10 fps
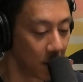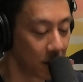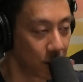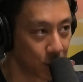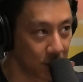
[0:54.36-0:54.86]

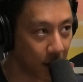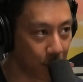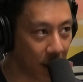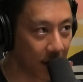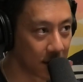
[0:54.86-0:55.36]
you
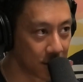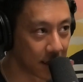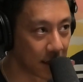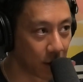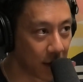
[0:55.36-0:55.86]
step back and you
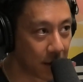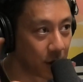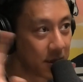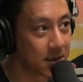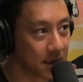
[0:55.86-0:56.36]
say, okay,
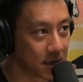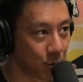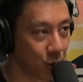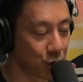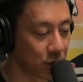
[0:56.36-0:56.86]
there is this
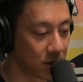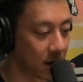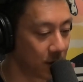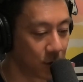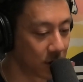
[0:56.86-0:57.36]
emotion.
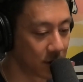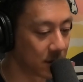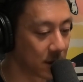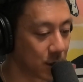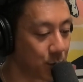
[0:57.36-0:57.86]

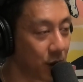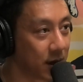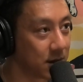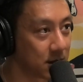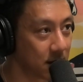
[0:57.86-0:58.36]
Everyone's
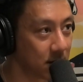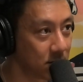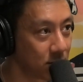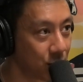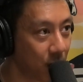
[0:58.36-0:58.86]
experienced
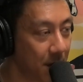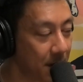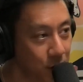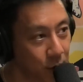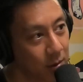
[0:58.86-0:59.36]
it.
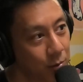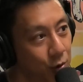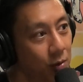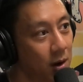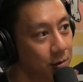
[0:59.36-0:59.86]
And then you can
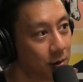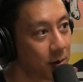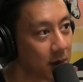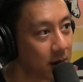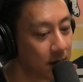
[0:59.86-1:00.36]
move on
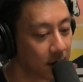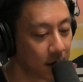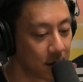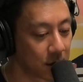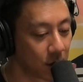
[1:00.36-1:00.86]
from it.
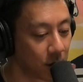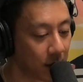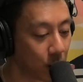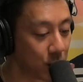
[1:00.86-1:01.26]
And so, like, we